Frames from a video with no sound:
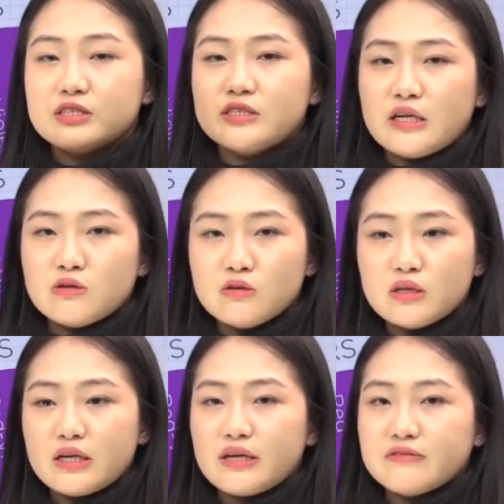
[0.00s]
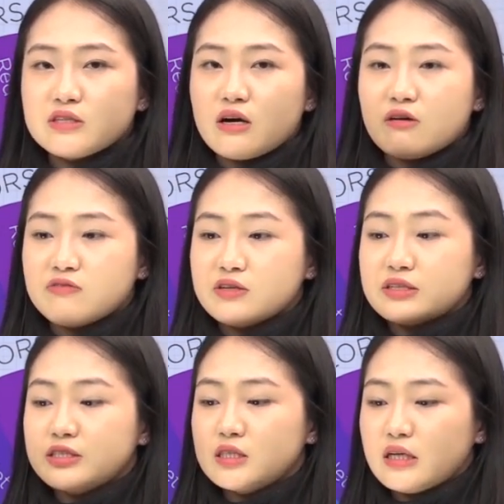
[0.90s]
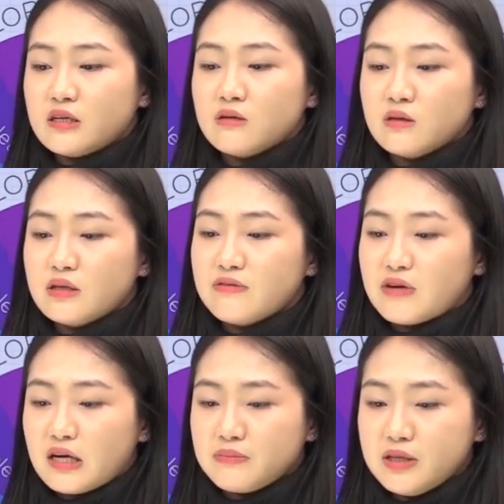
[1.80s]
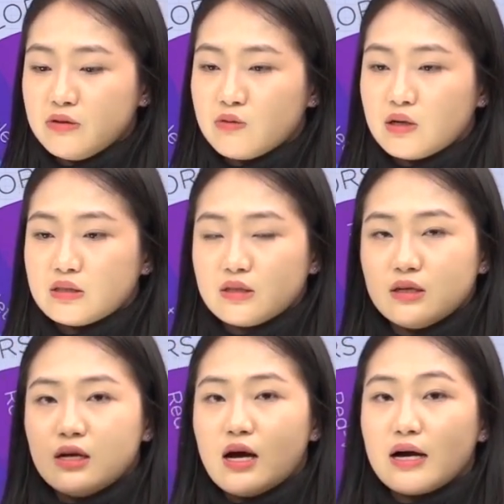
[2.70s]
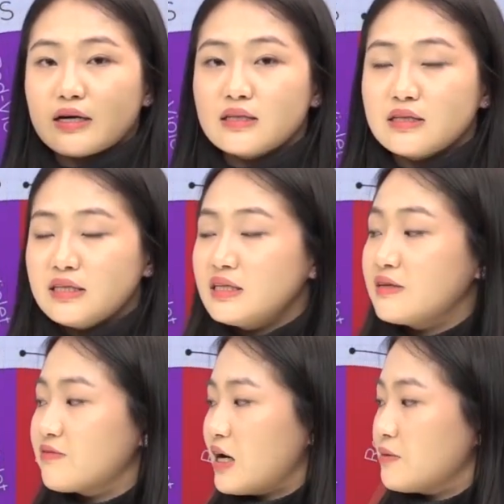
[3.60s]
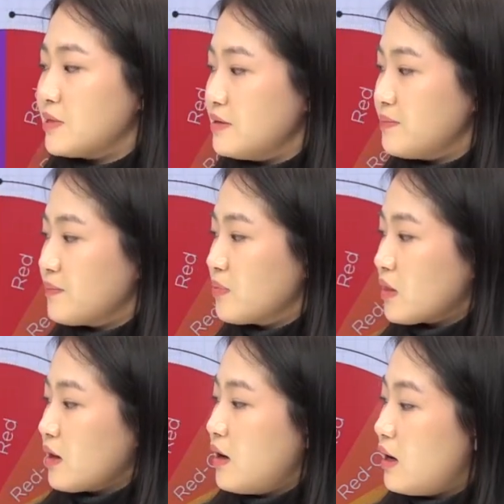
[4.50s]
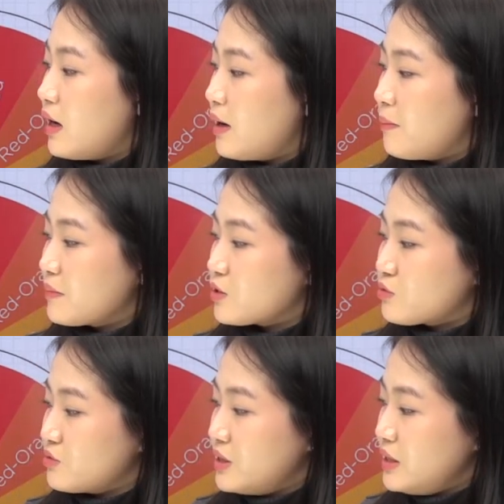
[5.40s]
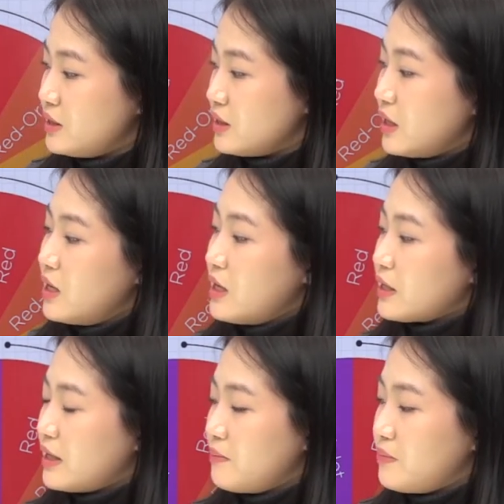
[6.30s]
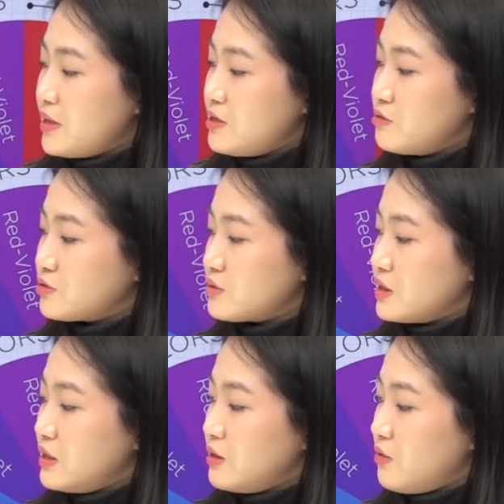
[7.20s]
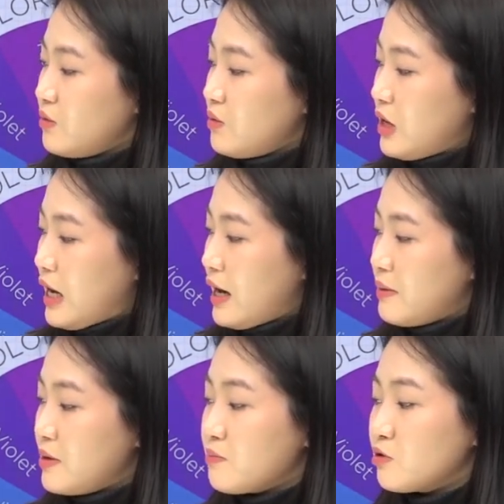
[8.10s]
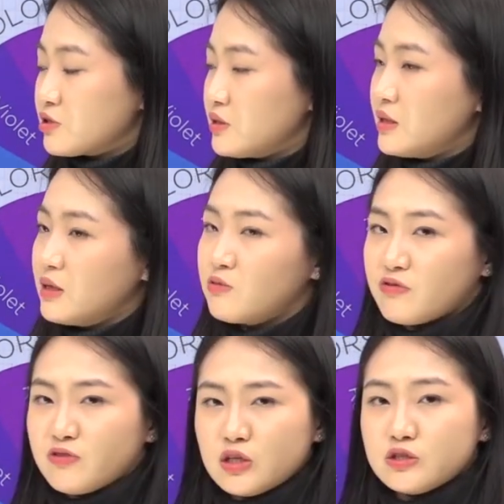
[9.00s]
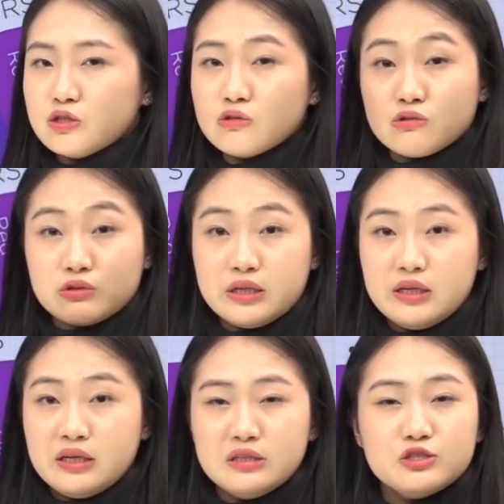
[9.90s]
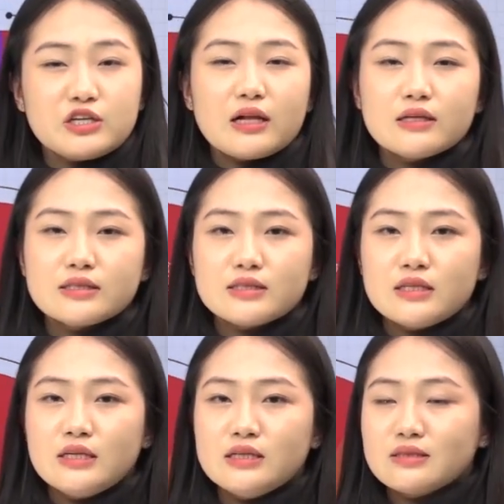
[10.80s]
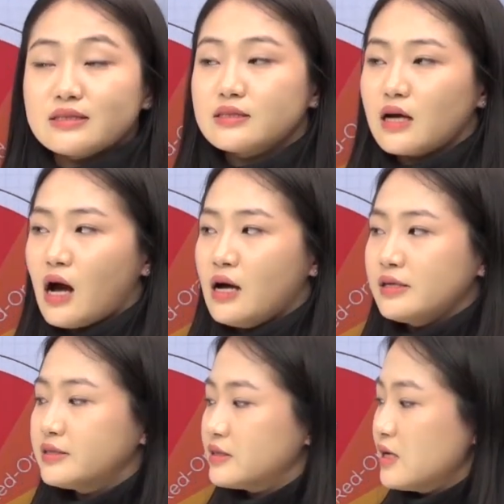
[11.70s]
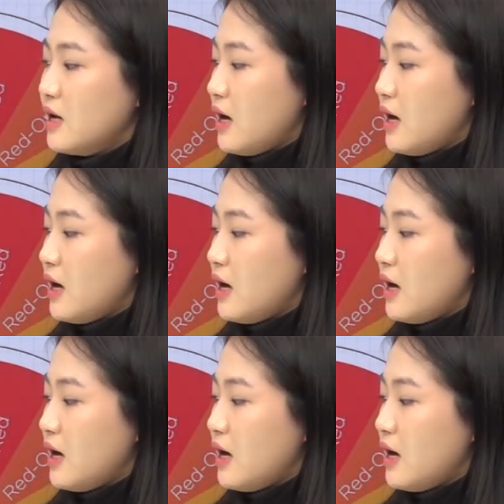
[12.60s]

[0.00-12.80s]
sterile. It gives off a sterile environment or a clean environment. Green can be usually emotionally referred to greed, jealousy, disgust,